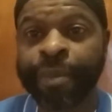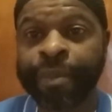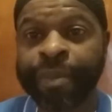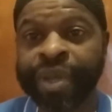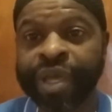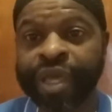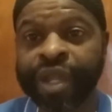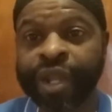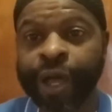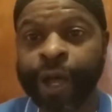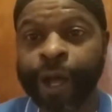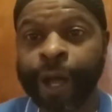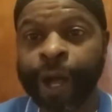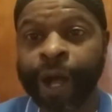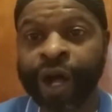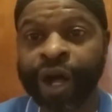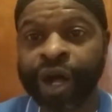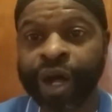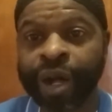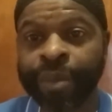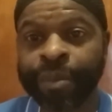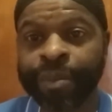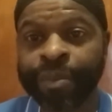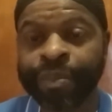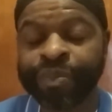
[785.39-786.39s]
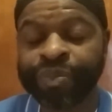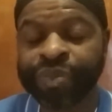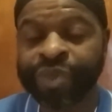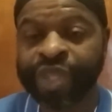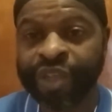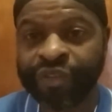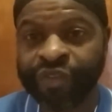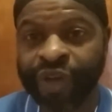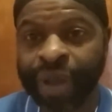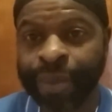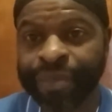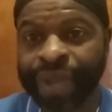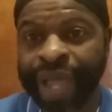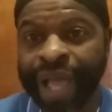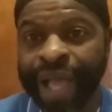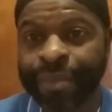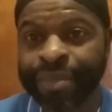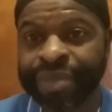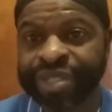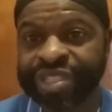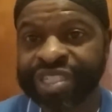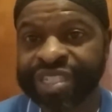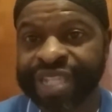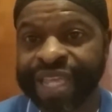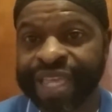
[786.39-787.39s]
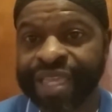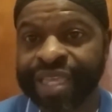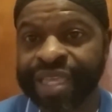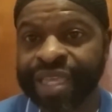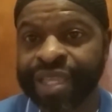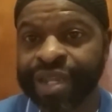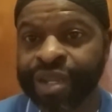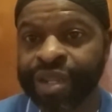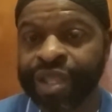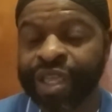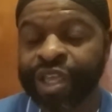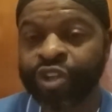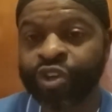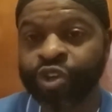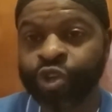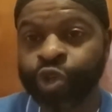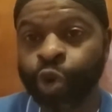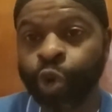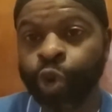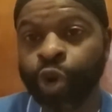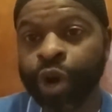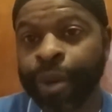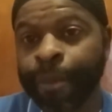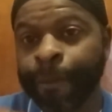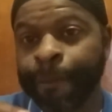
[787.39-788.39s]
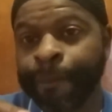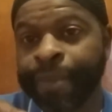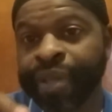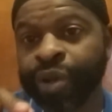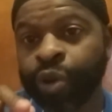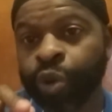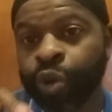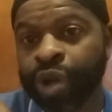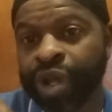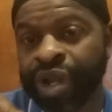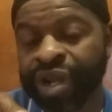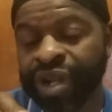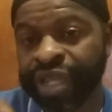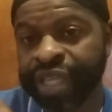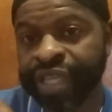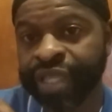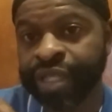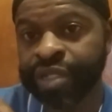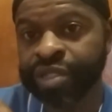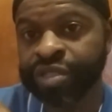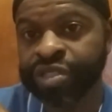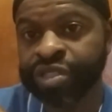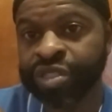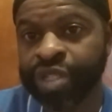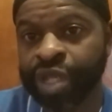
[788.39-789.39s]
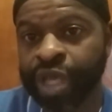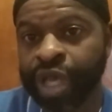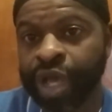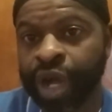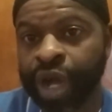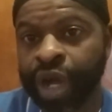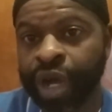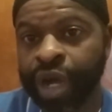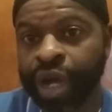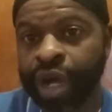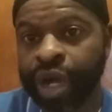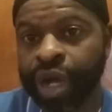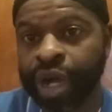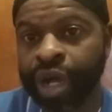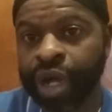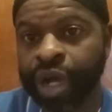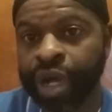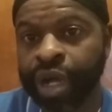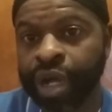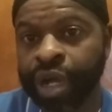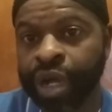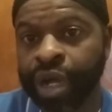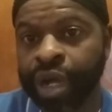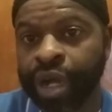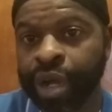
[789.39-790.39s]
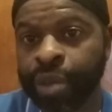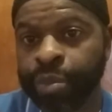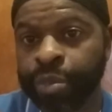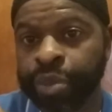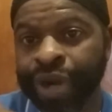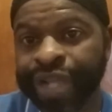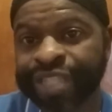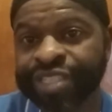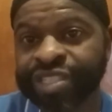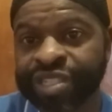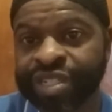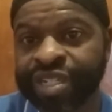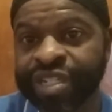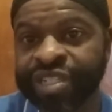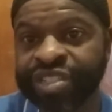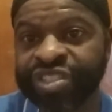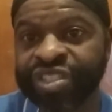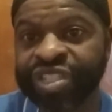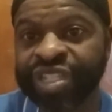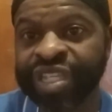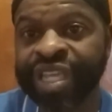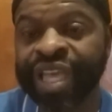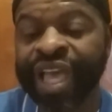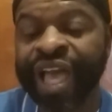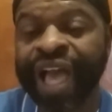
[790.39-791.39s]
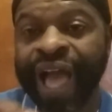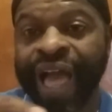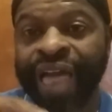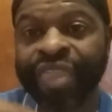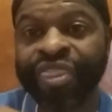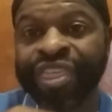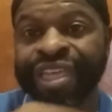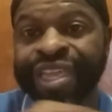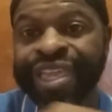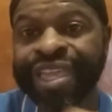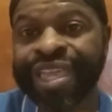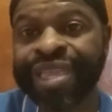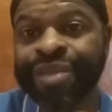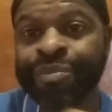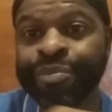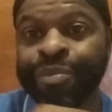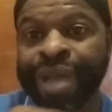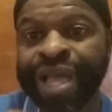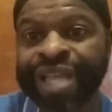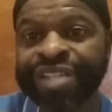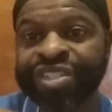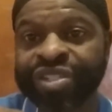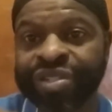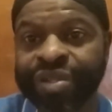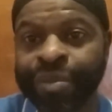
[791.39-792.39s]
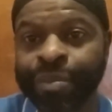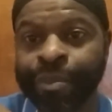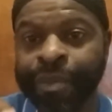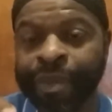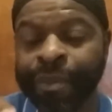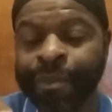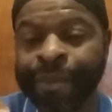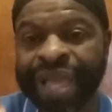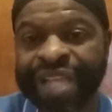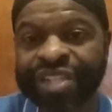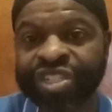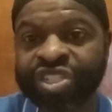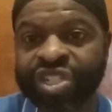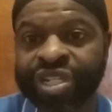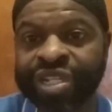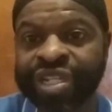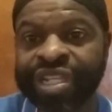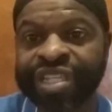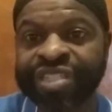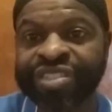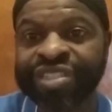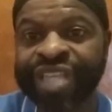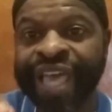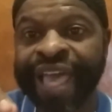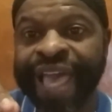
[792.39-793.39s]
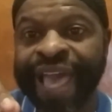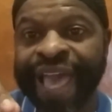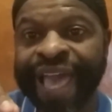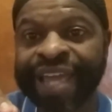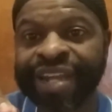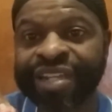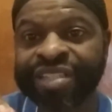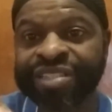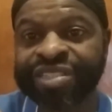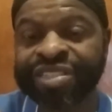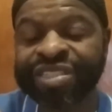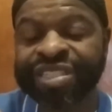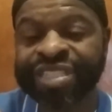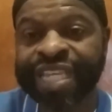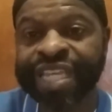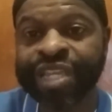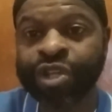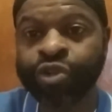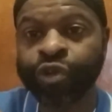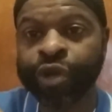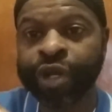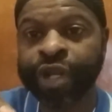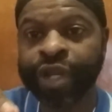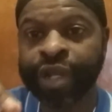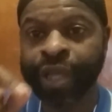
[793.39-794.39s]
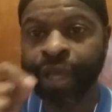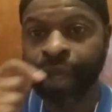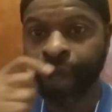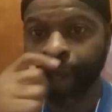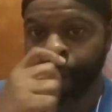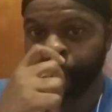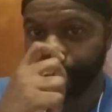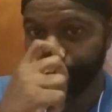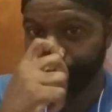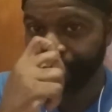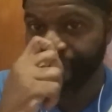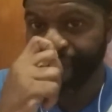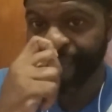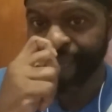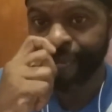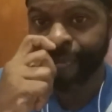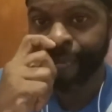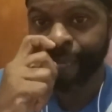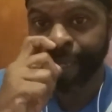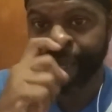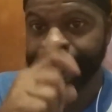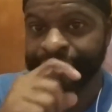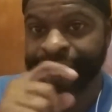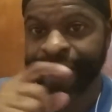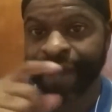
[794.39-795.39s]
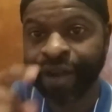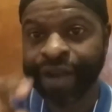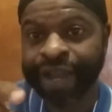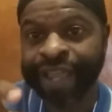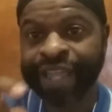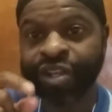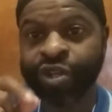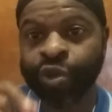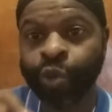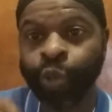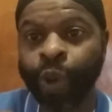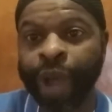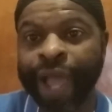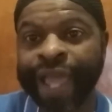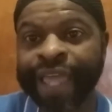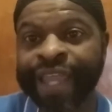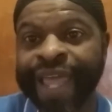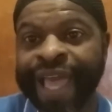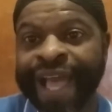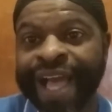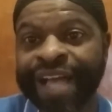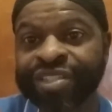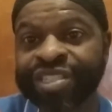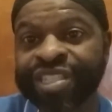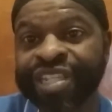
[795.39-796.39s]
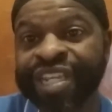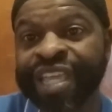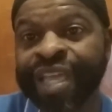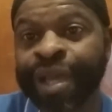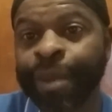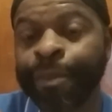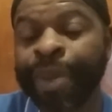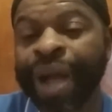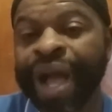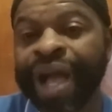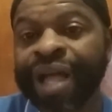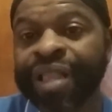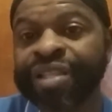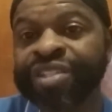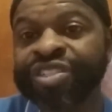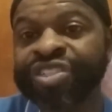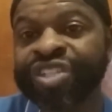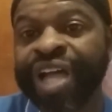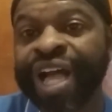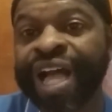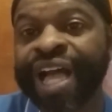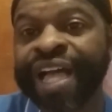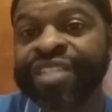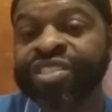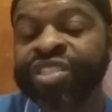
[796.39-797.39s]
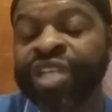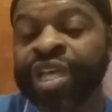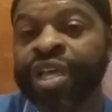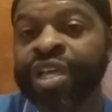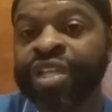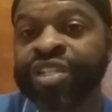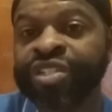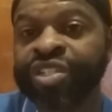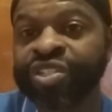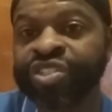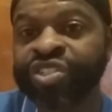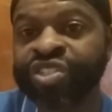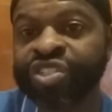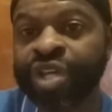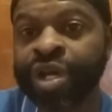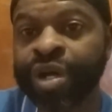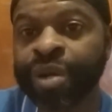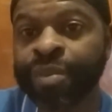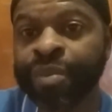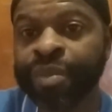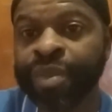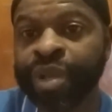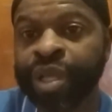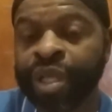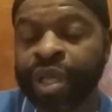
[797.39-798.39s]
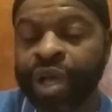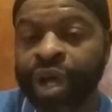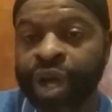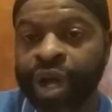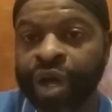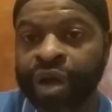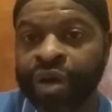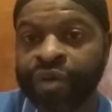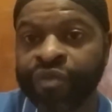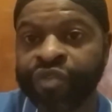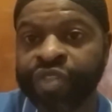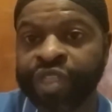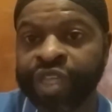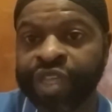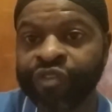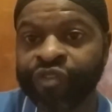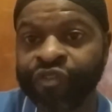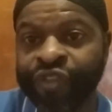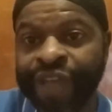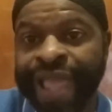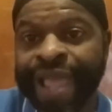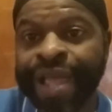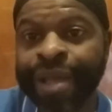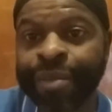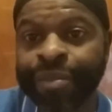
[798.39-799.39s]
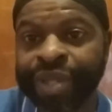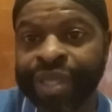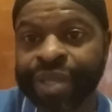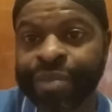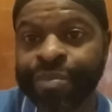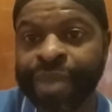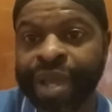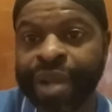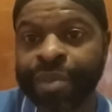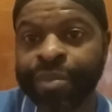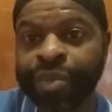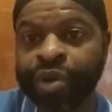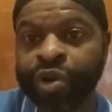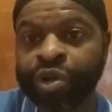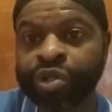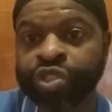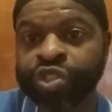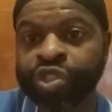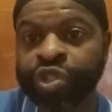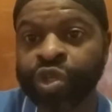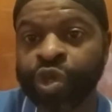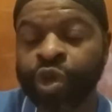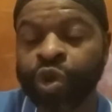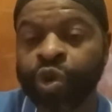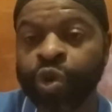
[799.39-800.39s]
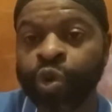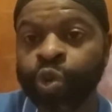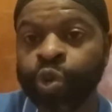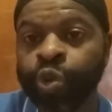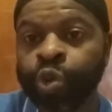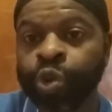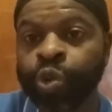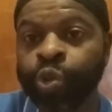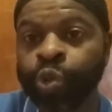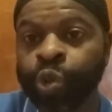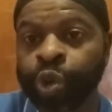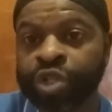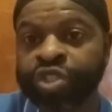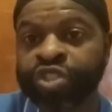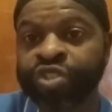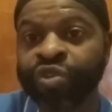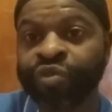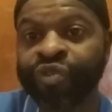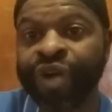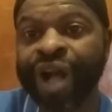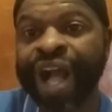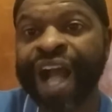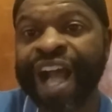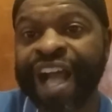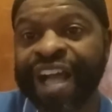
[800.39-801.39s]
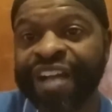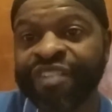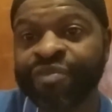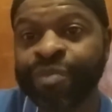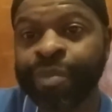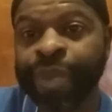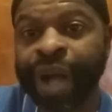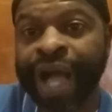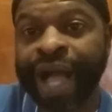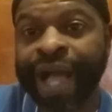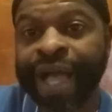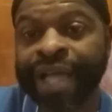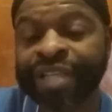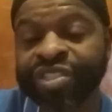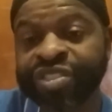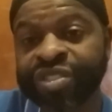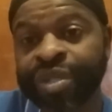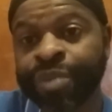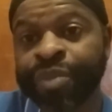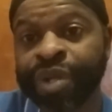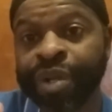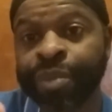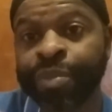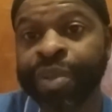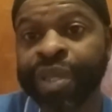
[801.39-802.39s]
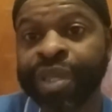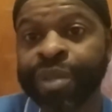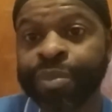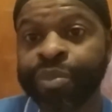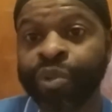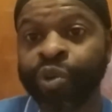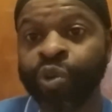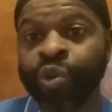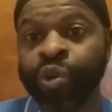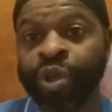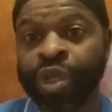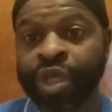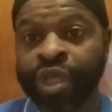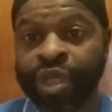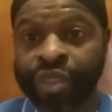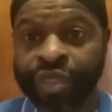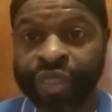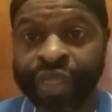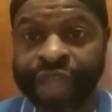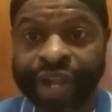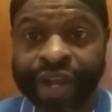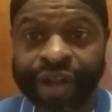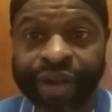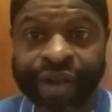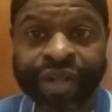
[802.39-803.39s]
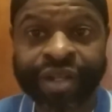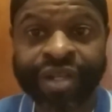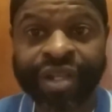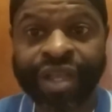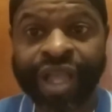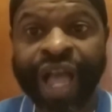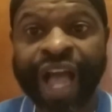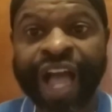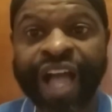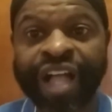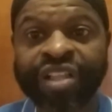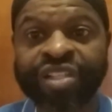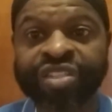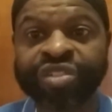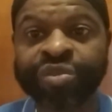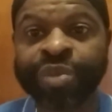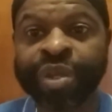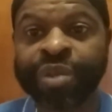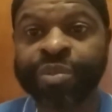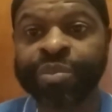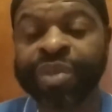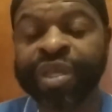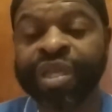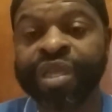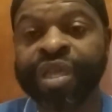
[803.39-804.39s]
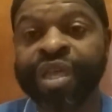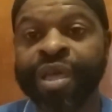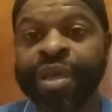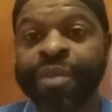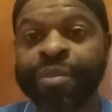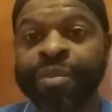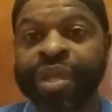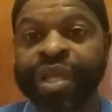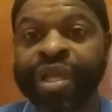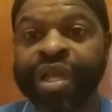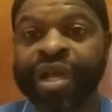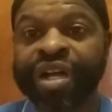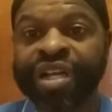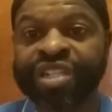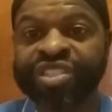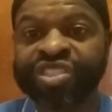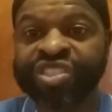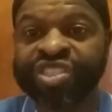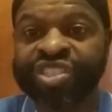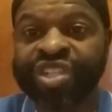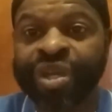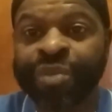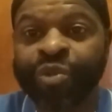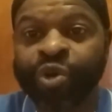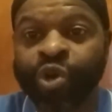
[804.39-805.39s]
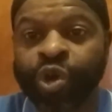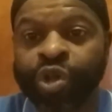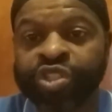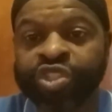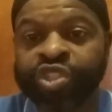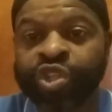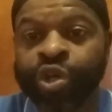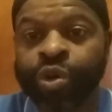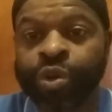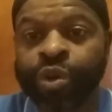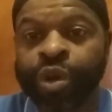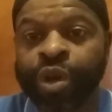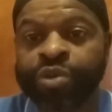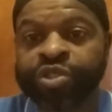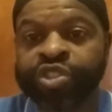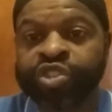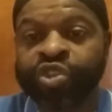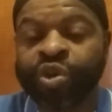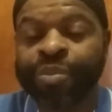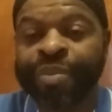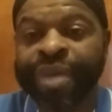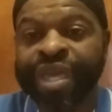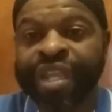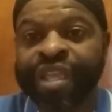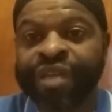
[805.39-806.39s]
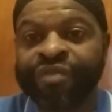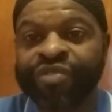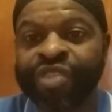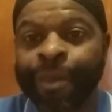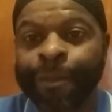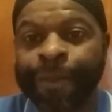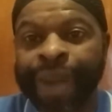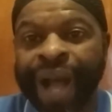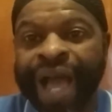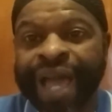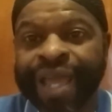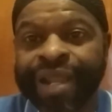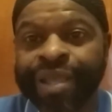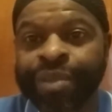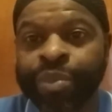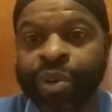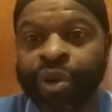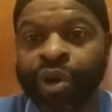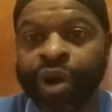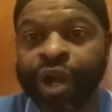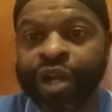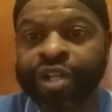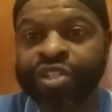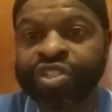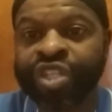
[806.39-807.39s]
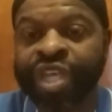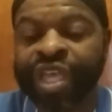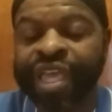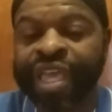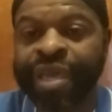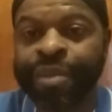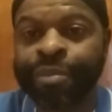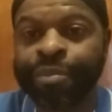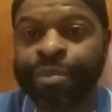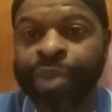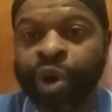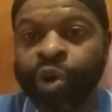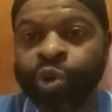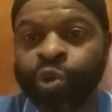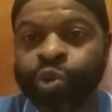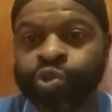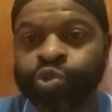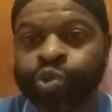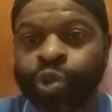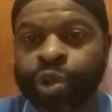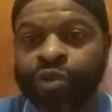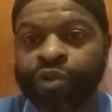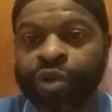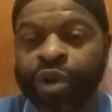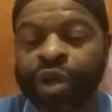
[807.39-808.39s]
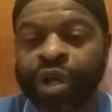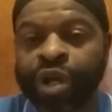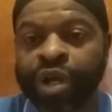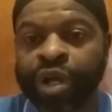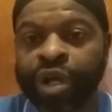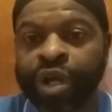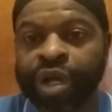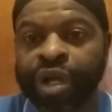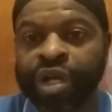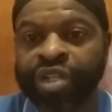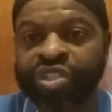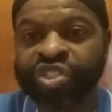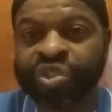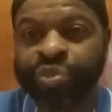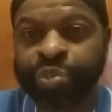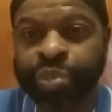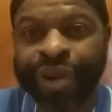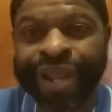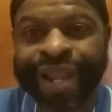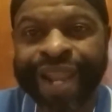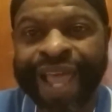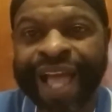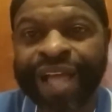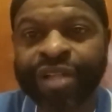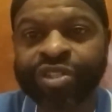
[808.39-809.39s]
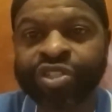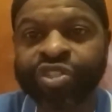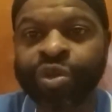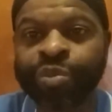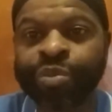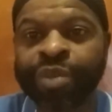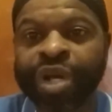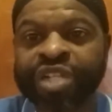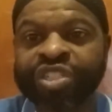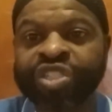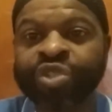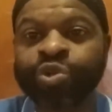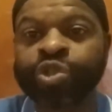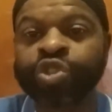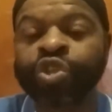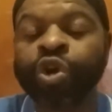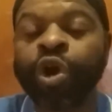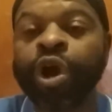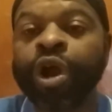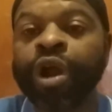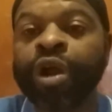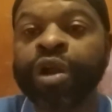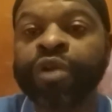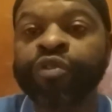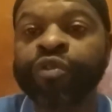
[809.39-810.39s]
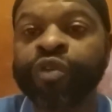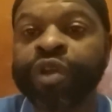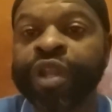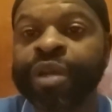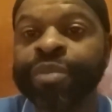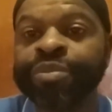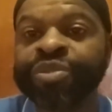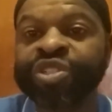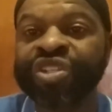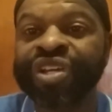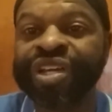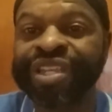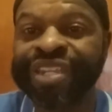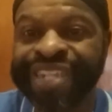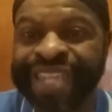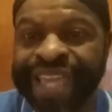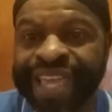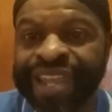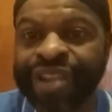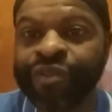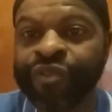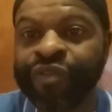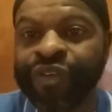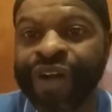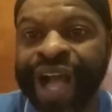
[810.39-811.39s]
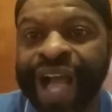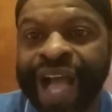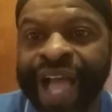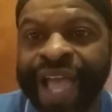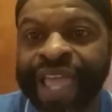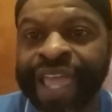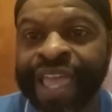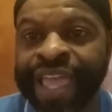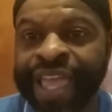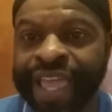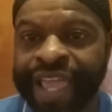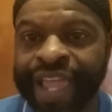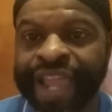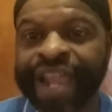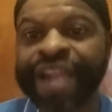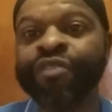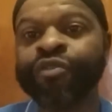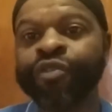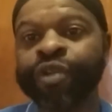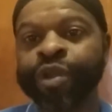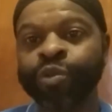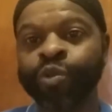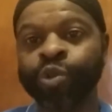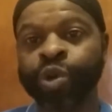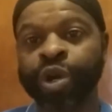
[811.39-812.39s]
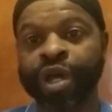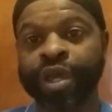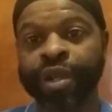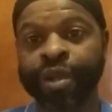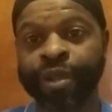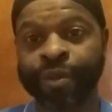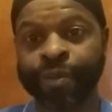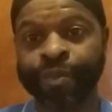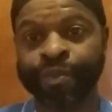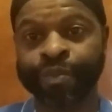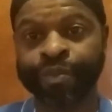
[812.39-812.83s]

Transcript: but um, if I'm not mistaken, during Bill Clinton's uh, uh, presidency, I think he mes- mentioned this at a secret a meeting there at the White House and he apologized to some of the family members who were survived by some of the people there at the college. But be, because some so uh, so many of the body parts and bones were uh, uh, spread out so much, it was hard for them to identify everyone.